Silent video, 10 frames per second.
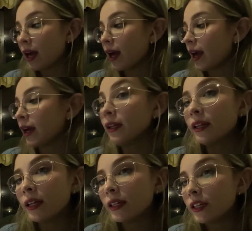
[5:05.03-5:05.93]
And
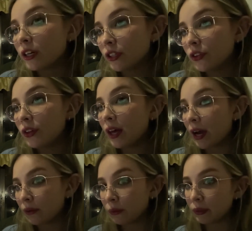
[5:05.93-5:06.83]
the article
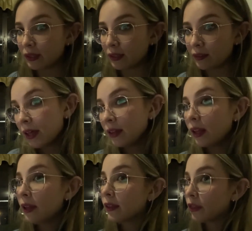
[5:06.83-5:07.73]
agree with this.
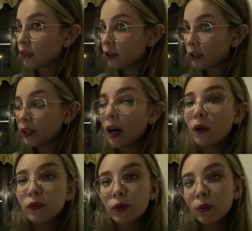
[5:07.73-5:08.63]
And the third
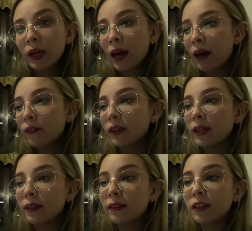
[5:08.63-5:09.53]
author we have
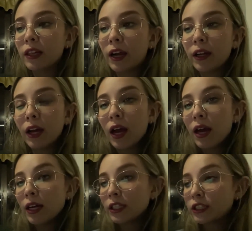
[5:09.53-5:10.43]
is Clark
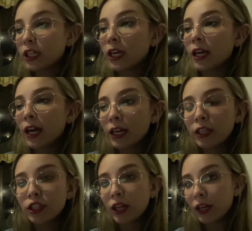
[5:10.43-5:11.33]

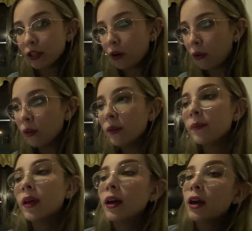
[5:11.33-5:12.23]
J.H. et al.
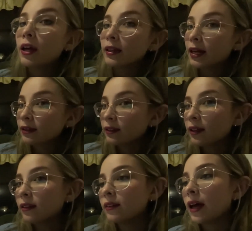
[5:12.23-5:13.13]
That
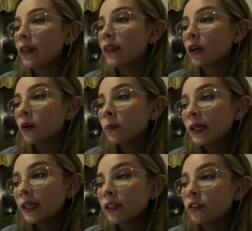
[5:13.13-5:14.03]
says that the
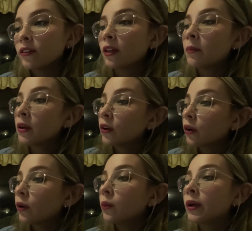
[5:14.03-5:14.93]
complications that may
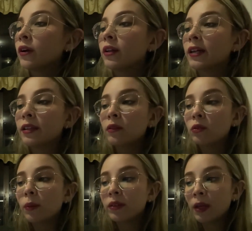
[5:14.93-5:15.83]
occur when collecting
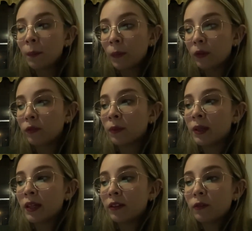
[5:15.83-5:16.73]
swab samples
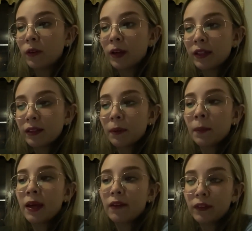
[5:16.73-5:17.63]
from nasopharynx
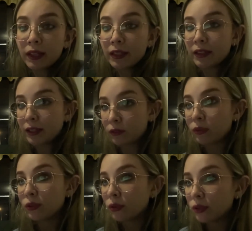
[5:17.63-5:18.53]
may affect the test
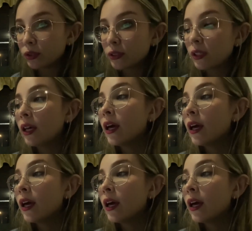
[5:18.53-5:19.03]
results.